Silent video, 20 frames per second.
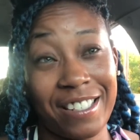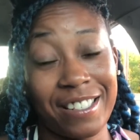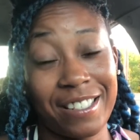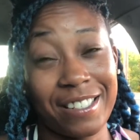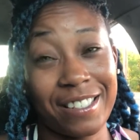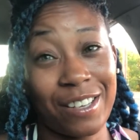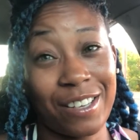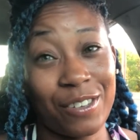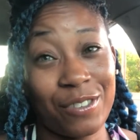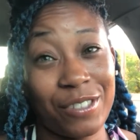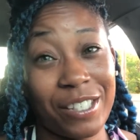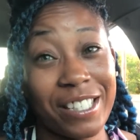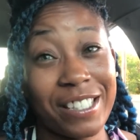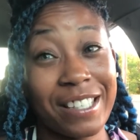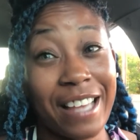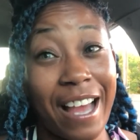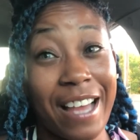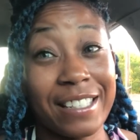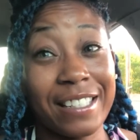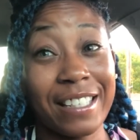So
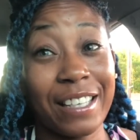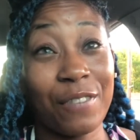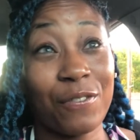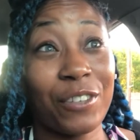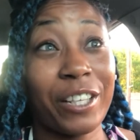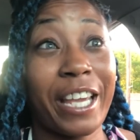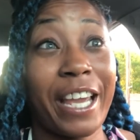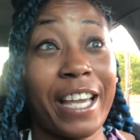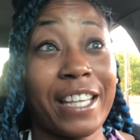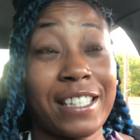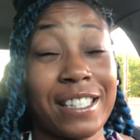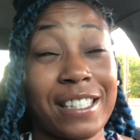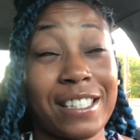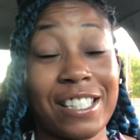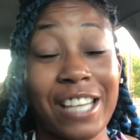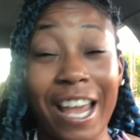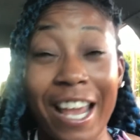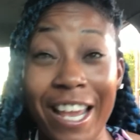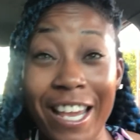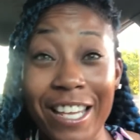I definitely had to
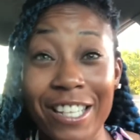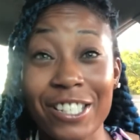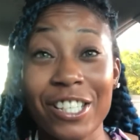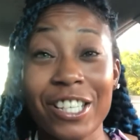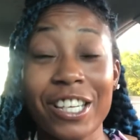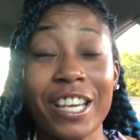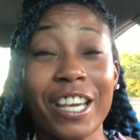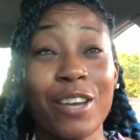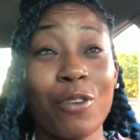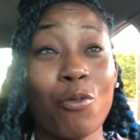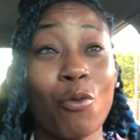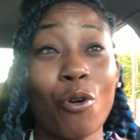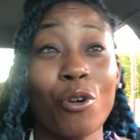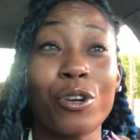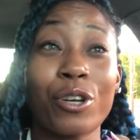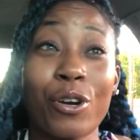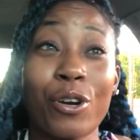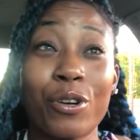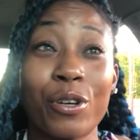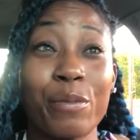change it and
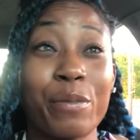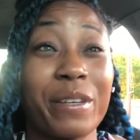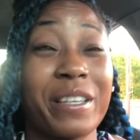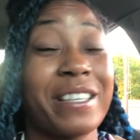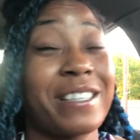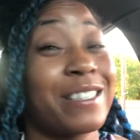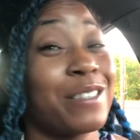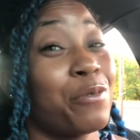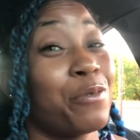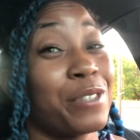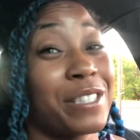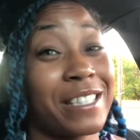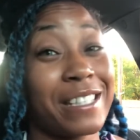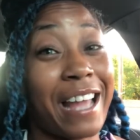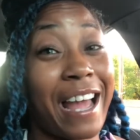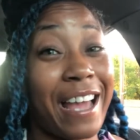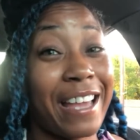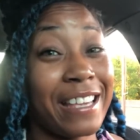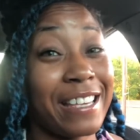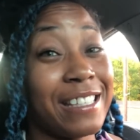work on it because it was
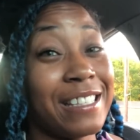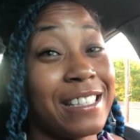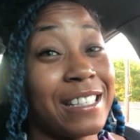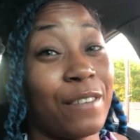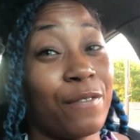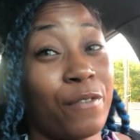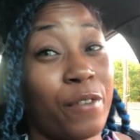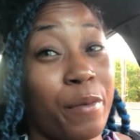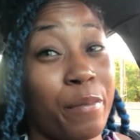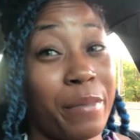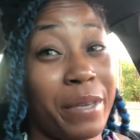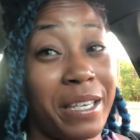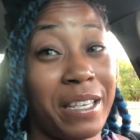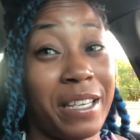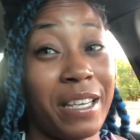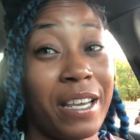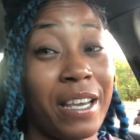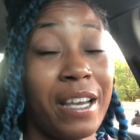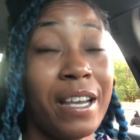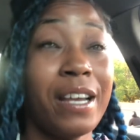not easy for me
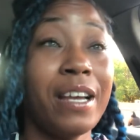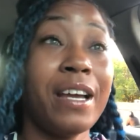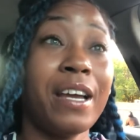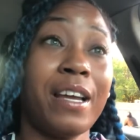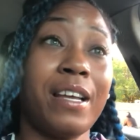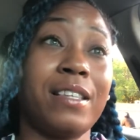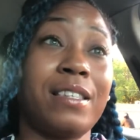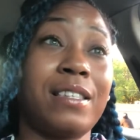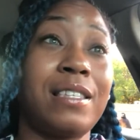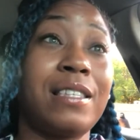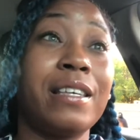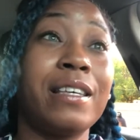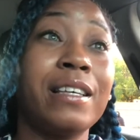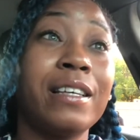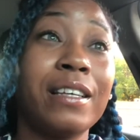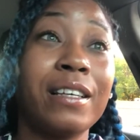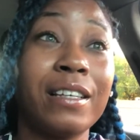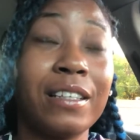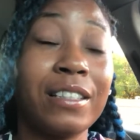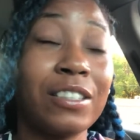to
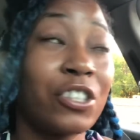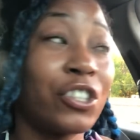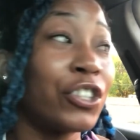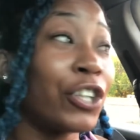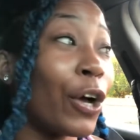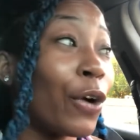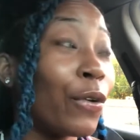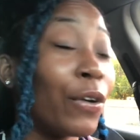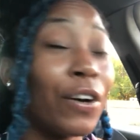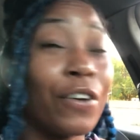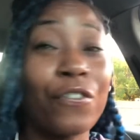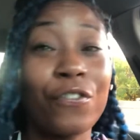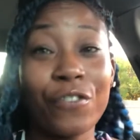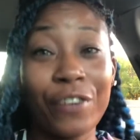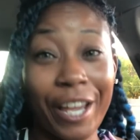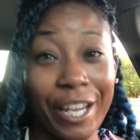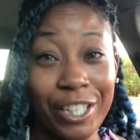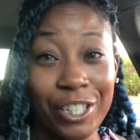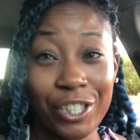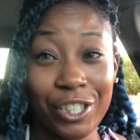show
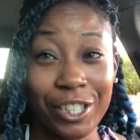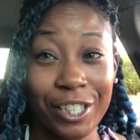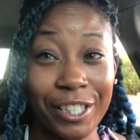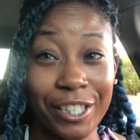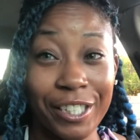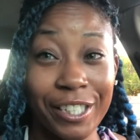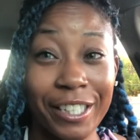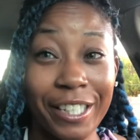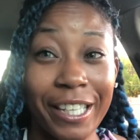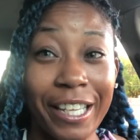affection.